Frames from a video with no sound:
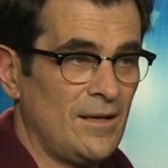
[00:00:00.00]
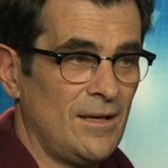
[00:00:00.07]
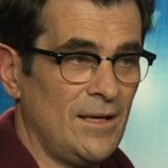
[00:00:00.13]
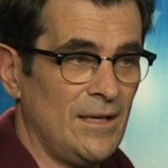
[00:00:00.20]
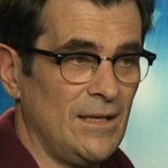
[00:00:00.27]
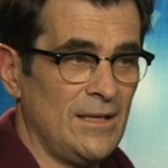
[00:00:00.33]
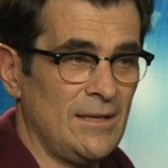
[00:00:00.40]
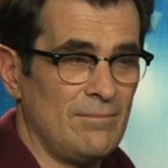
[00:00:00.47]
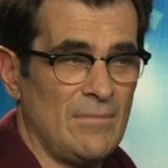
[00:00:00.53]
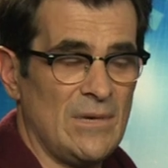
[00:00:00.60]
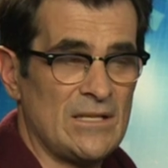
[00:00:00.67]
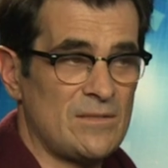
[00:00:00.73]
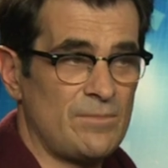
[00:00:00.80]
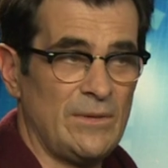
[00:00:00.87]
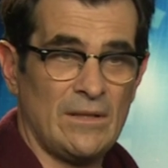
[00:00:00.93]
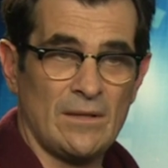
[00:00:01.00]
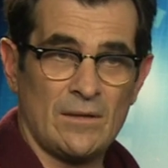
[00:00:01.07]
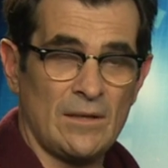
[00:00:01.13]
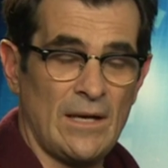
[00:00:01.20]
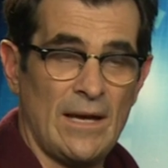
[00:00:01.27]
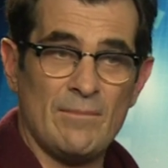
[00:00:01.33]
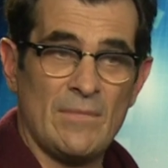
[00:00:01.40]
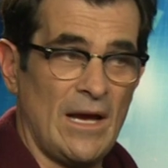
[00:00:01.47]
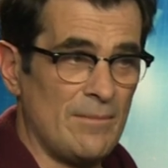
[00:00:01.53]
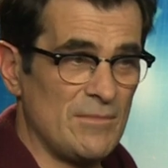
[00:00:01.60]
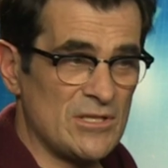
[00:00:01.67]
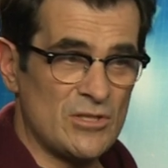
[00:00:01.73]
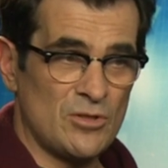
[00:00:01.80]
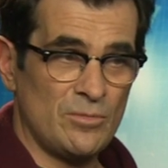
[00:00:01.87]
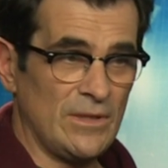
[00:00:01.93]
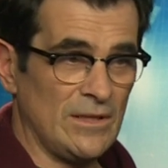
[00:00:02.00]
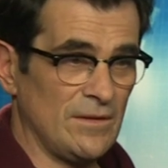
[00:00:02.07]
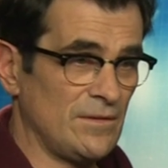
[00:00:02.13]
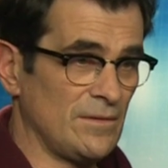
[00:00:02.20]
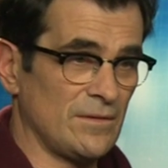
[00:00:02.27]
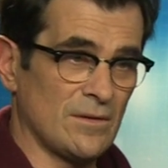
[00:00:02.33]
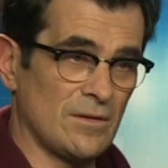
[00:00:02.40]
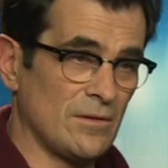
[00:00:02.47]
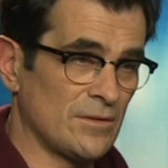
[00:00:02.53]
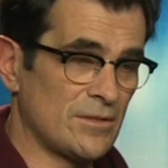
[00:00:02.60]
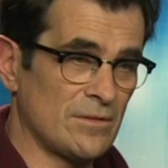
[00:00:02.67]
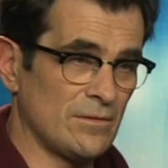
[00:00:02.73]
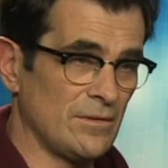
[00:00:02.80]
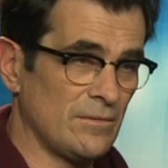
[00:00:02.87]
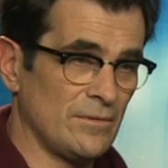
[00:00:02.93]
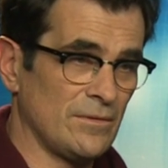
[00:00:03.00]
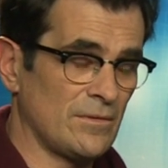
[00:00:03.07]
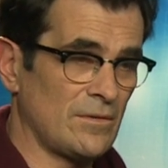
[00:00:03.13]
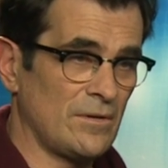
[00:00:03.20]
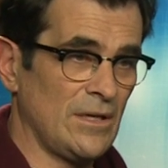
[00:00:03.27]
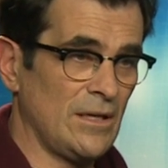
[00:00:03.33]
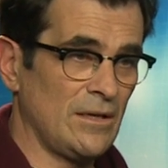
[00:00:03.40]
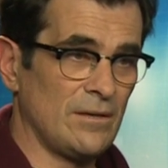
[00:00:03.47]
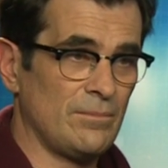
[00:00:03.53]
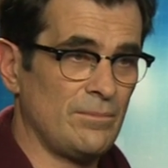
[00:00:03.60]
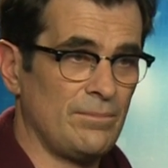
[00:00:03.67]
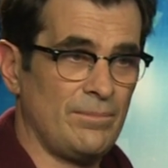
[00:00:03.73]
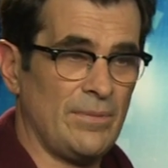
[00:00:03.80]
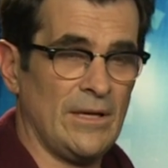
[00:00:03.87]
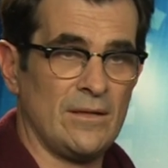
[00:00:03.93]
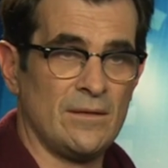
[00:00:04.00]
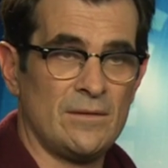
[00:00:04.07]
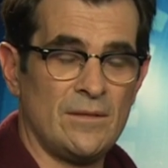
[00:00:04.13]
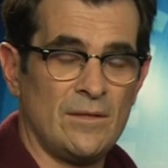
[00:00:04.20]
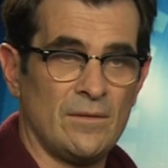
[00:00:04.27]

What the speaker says: It must be I'm assuming this is a culture that was created by